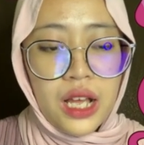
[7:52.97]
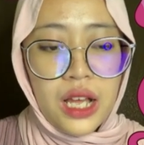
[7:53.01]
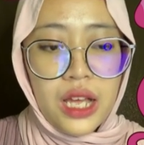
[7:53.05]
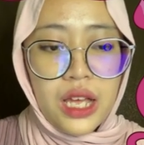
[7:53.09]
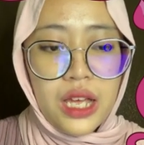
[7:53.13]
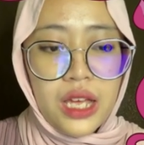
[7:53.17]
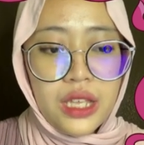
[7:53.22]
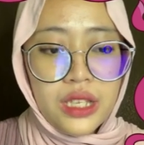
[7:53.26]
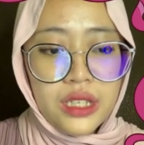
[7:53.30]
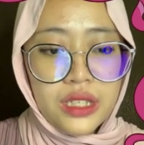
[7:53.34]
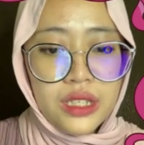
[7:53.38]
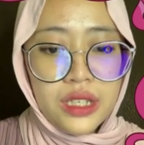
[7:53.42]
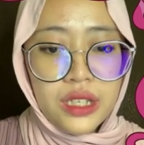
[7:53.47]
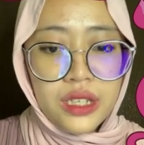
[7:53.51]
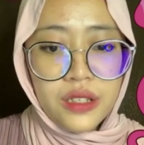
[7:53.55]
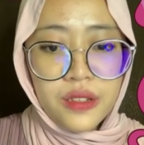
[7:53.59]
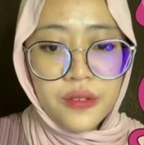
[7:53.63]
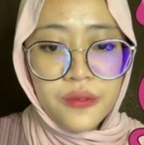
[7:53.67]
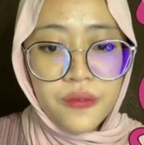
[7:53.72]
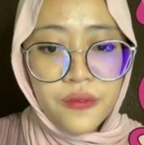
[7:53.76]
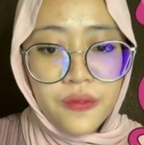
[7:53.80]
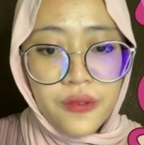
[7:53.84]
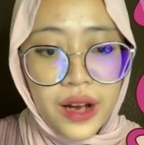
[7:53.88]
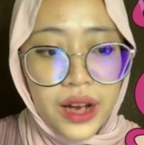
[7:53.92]
And then
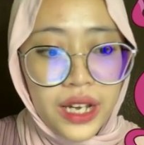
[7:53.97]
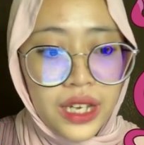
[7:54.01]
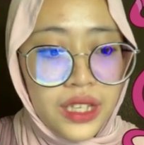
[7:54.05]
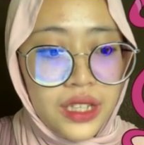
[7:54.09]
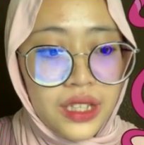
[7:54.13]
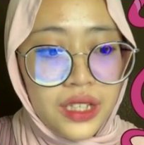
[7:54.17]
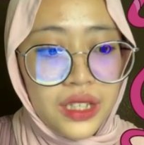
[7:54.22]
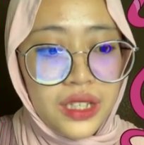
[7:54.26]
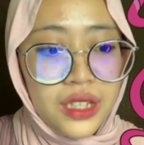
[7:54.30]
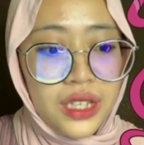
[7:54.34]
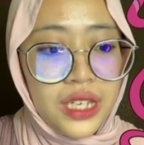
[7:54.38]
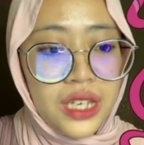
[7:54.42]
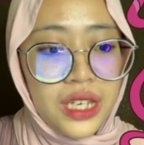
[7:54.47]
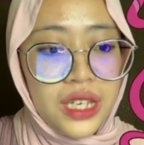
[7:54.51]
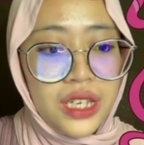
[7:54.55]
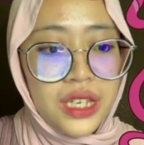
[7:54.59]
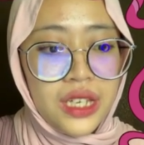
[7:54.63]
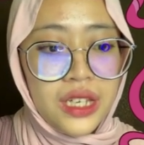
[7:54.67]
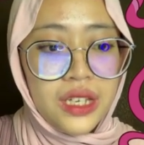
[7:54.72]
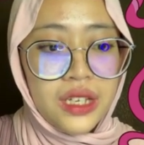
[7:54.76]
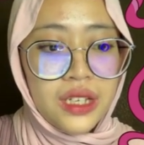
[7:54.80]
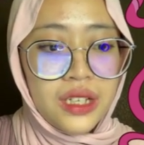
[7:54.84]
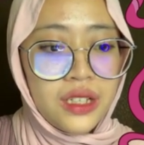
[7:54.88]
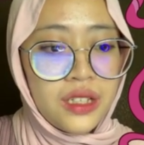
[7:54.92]

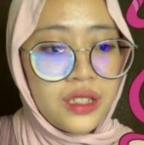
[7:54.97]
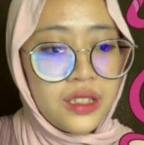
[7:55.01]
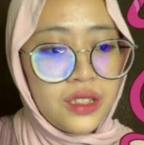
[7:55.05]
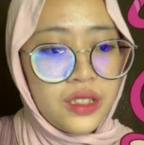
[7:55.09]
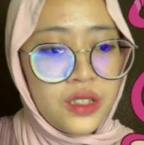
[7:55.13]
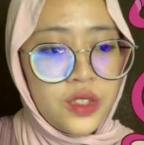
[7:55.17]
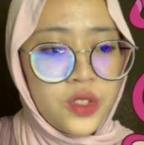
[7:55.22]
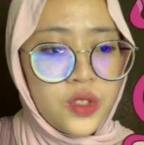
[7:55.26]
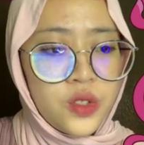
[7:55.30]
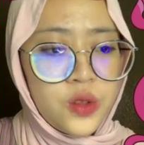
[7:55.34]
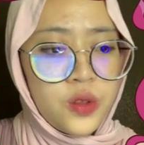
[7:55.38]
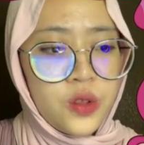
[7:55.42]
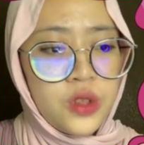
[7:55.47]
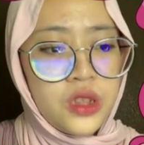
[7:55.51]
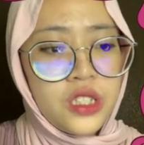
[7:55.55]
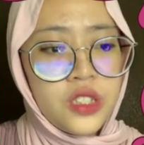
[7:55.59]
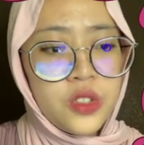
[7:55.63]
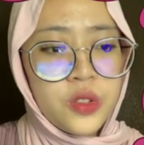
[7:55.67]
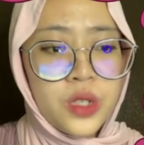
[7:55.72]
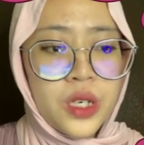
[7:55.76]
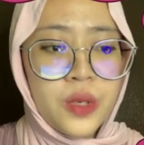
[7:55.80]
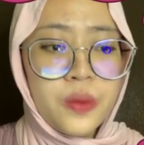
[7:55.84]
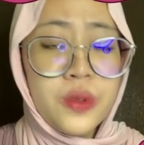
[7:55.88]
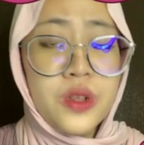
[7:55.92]
finally is to
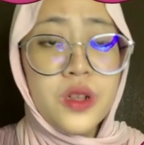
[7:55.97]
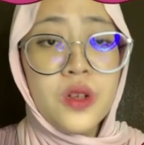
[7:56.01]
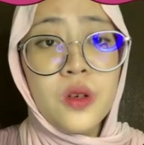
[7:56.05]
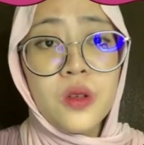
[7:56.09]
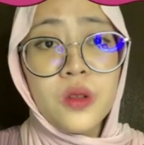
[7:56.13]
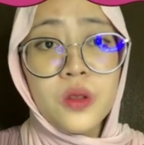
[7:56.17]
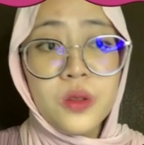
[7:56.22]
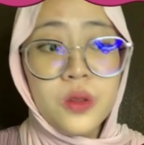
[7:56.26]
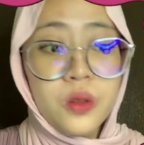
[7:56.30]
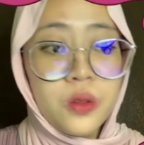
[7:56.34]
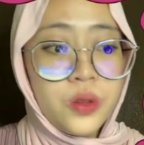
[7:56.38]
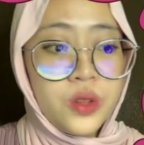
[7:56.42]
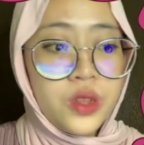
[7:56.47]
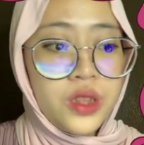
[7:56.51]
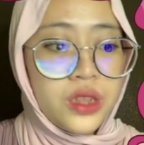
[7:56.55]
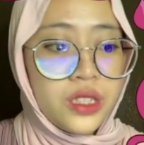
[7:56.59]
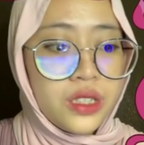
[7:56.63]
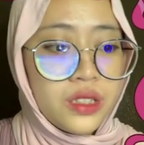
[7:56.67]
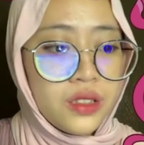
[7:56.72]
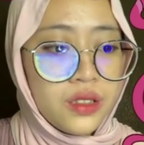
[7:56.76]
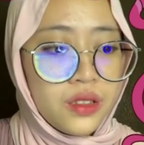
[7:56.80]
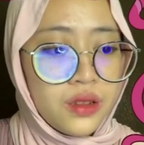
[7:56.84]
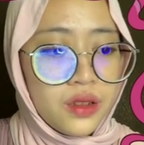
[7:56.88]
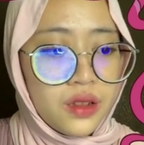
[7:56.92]
describe the
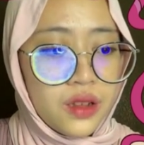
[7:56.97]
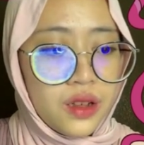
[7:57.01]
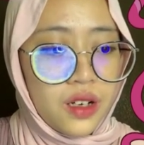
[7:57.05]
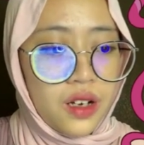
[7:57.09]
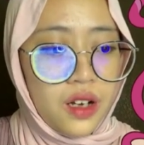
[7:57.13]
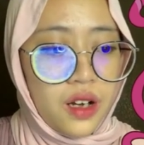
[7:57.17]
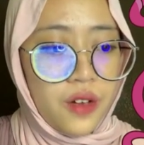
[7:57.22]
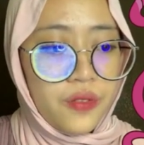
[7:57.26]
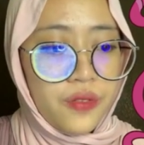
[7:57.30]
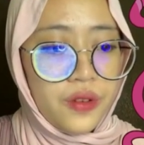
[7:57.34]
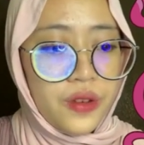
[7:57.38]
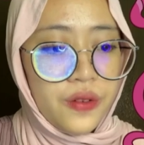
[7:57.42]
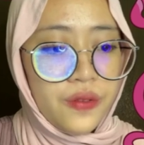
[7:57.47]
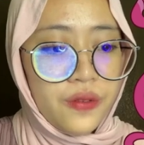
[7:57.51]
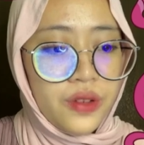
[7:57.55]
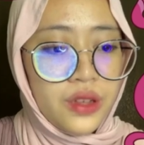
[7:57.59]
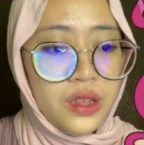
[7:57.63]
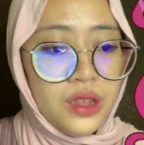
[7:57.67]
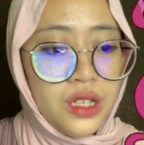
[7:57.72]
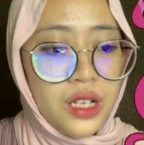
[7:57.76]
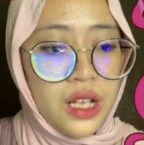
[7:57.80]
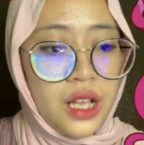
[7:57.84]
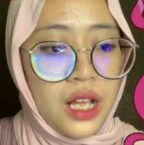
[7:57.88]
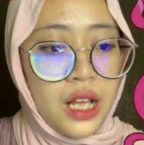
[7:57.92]
conclusion of
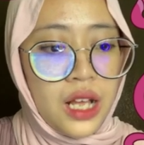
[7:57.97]
event.